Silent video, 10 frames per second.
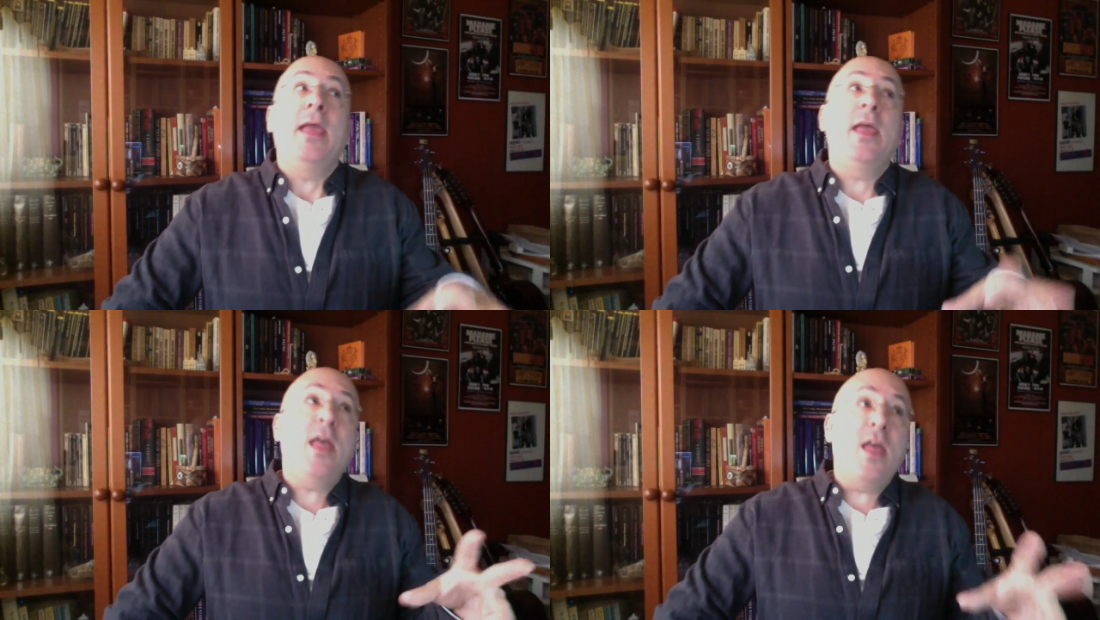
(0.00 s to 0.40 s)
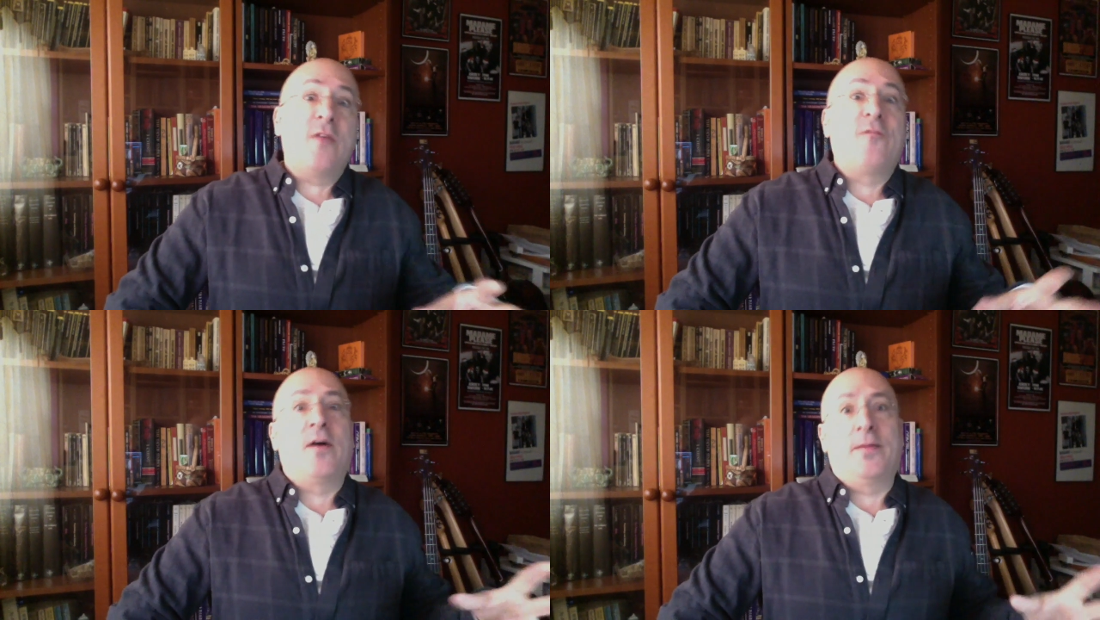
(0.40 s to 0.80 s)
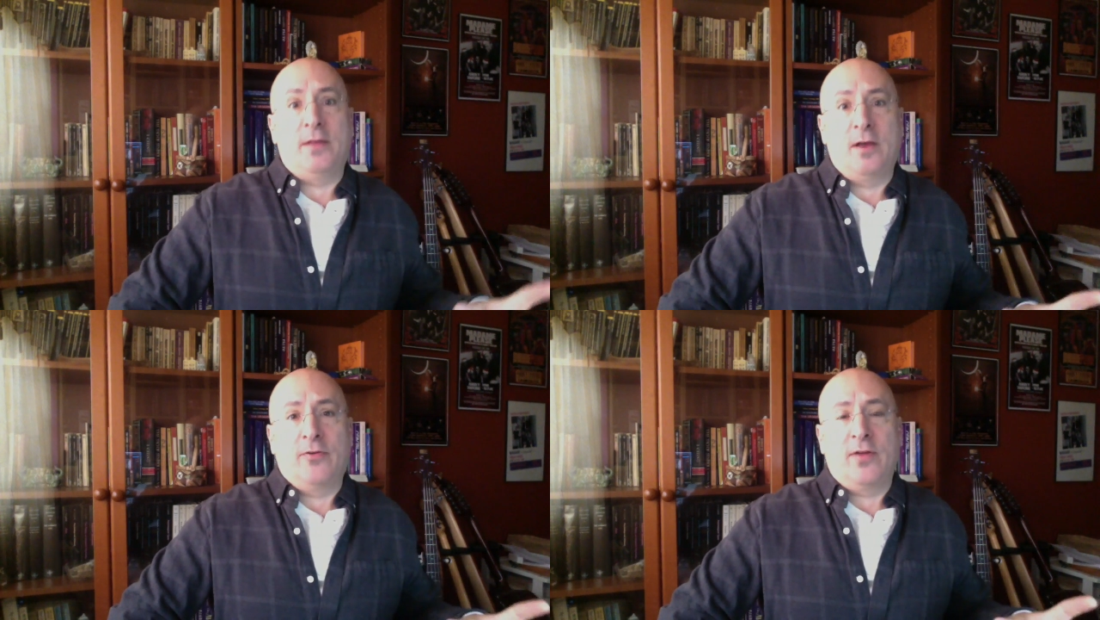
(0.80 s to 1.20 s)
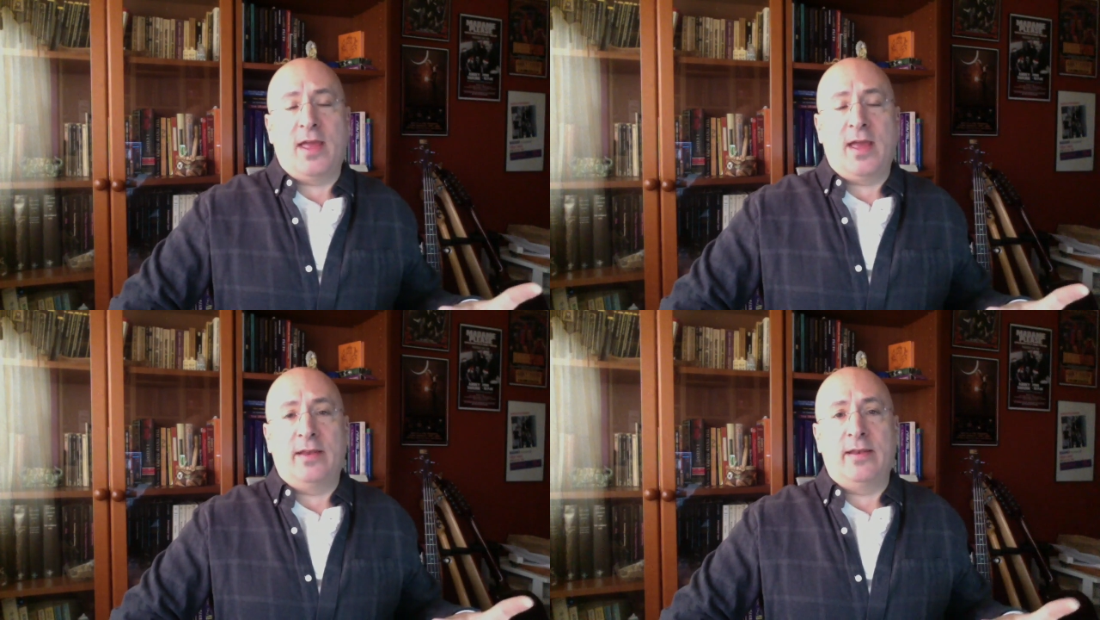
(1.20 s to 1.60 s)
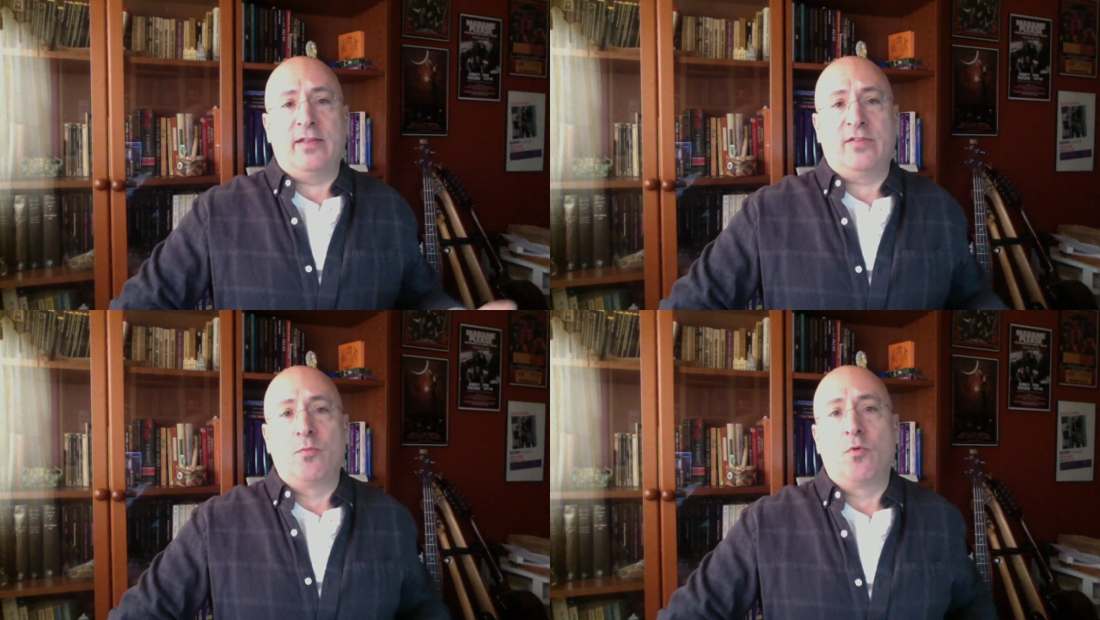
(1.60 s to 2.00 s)
If, on the other hand,
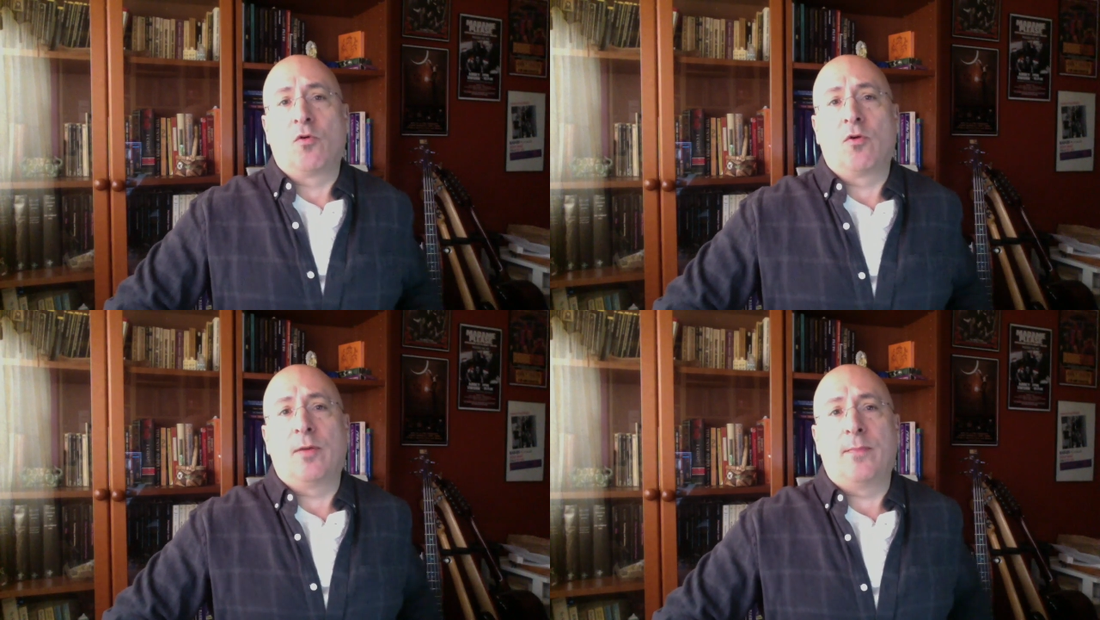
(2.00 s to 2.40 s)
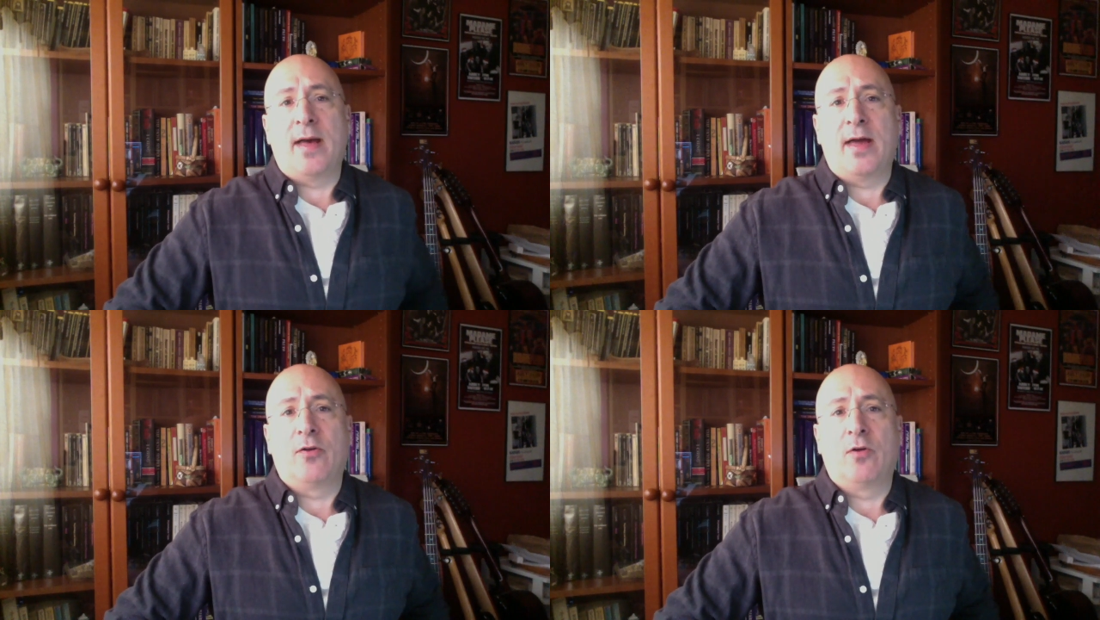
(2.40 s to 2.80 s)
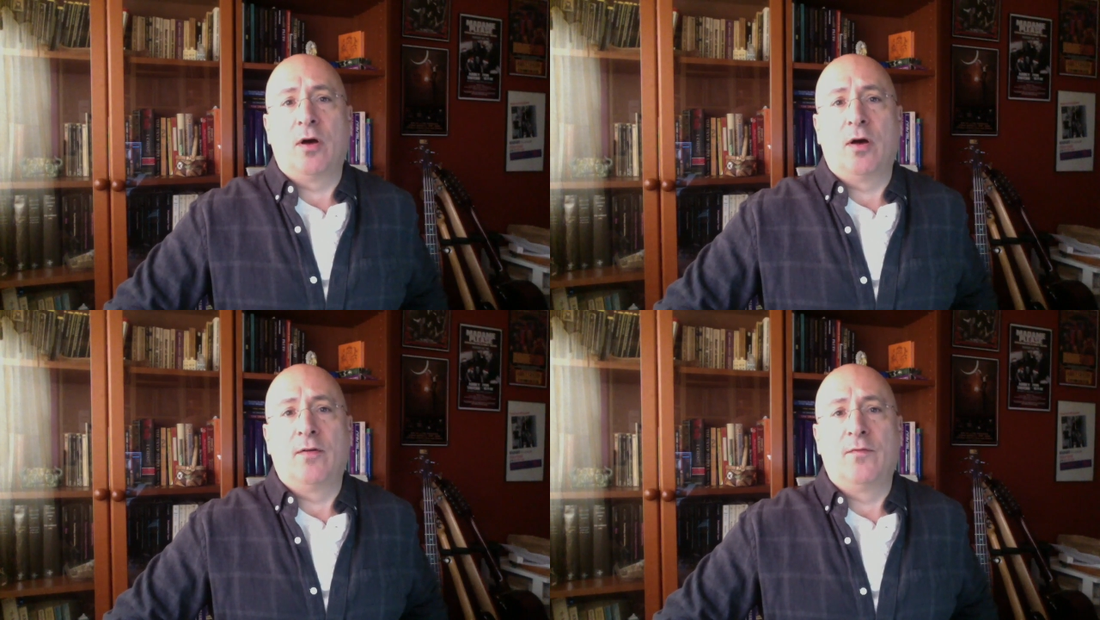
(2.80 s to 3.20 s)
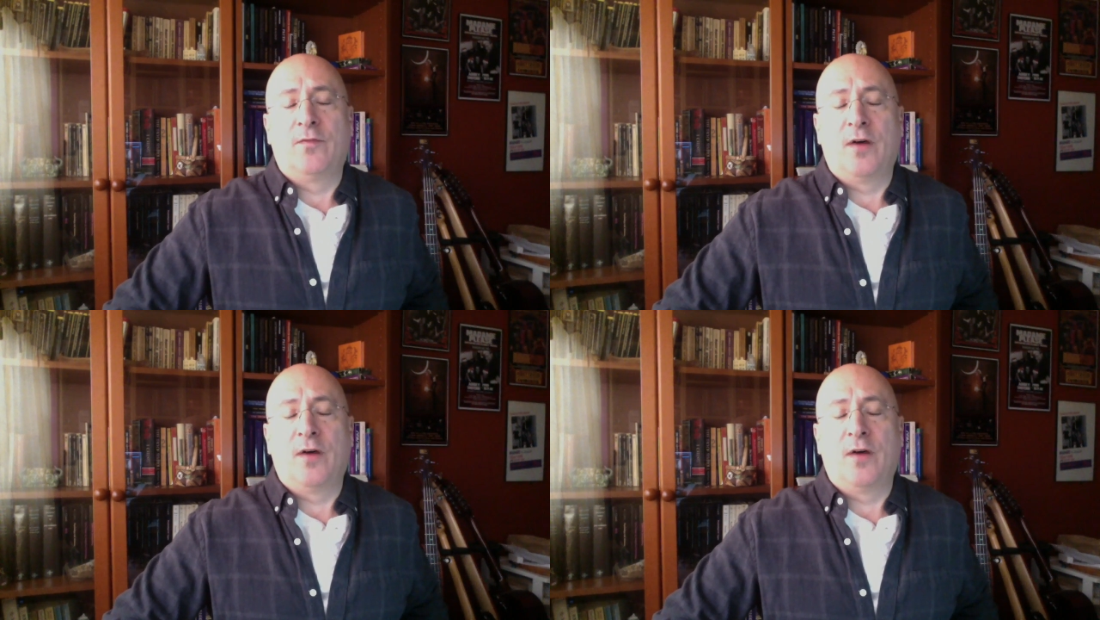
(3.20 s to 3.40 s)
it's more a matter of